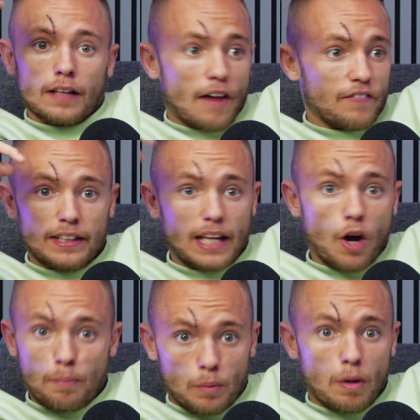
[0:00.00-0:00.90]
I think
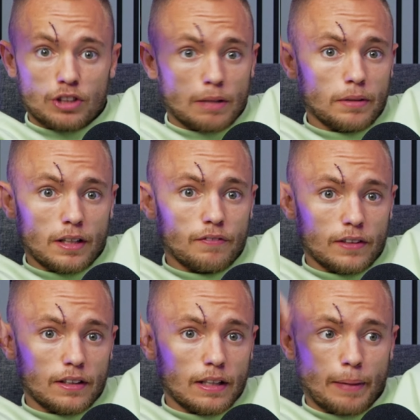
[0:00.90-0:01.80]
he'll be a world champion. I
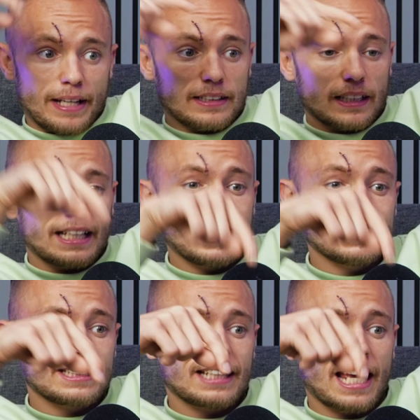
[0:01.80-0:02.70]
think, but he's
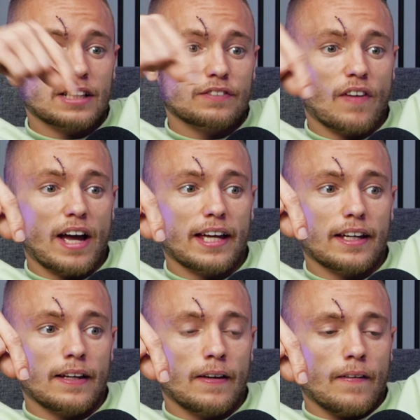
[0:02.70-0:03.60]
he's next fight
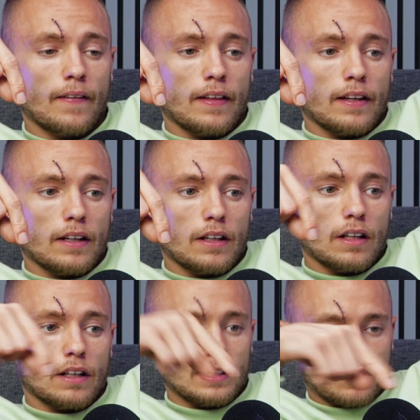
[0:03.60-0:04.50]

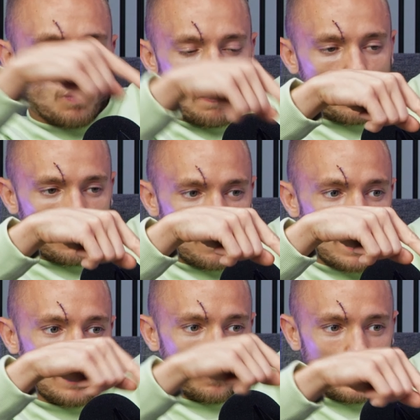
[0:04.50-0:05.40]
He's got one more
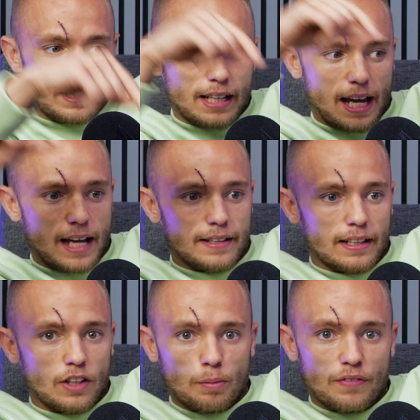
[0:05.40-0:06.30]
fight, win that, and
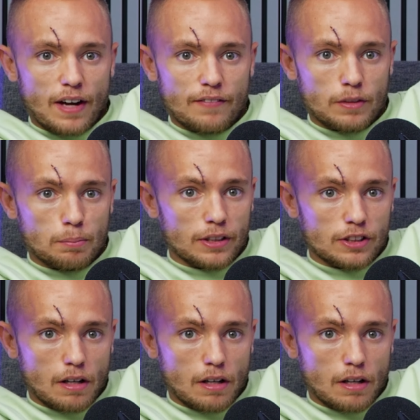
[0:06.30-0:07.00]
then he'll be fighting for the British